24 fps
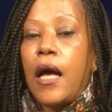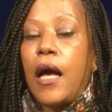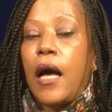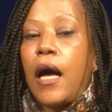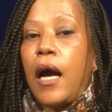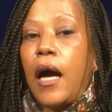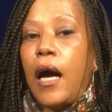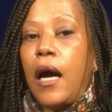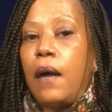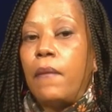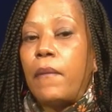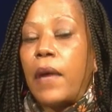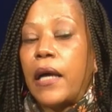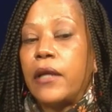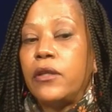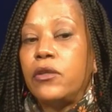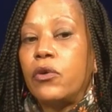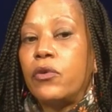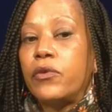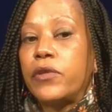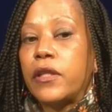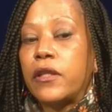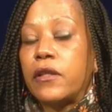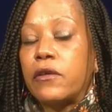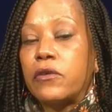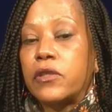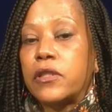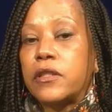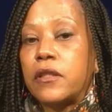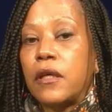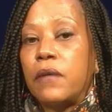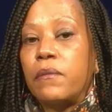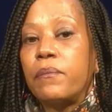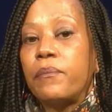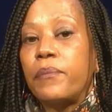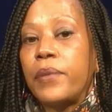Um, I know that there are
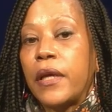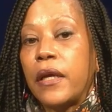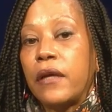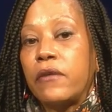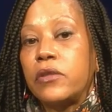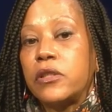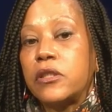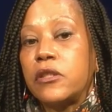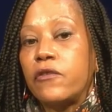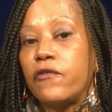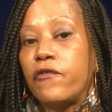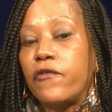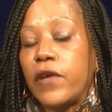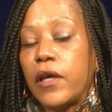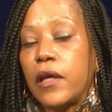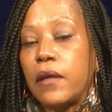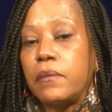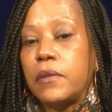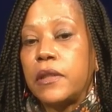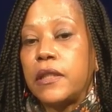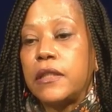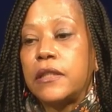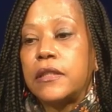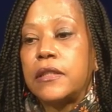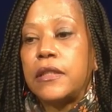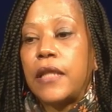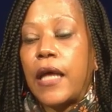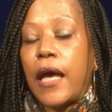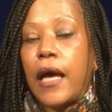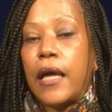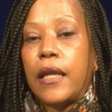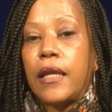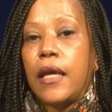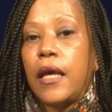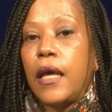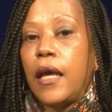some parents and families
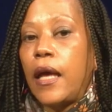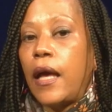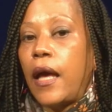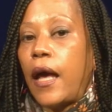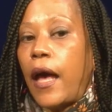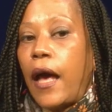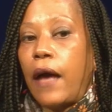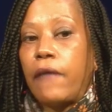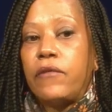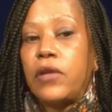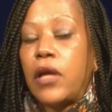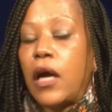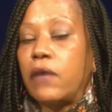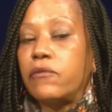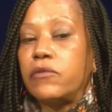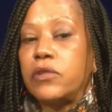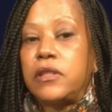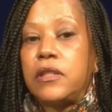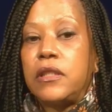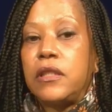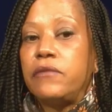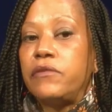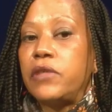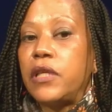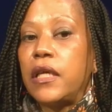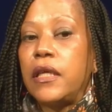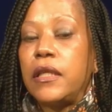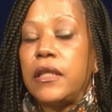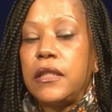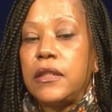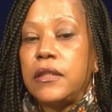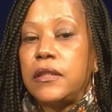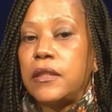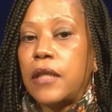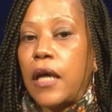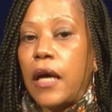that have not received
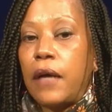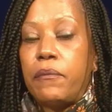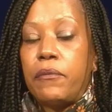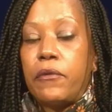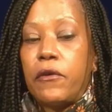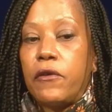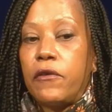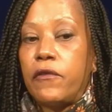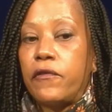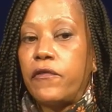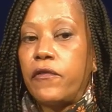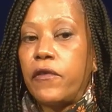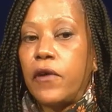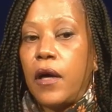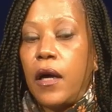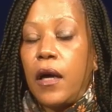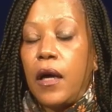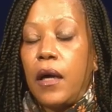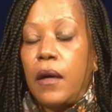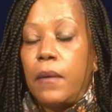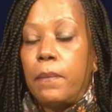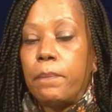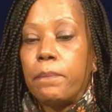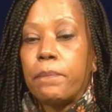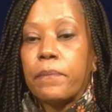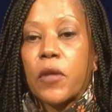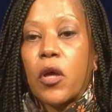any type of um,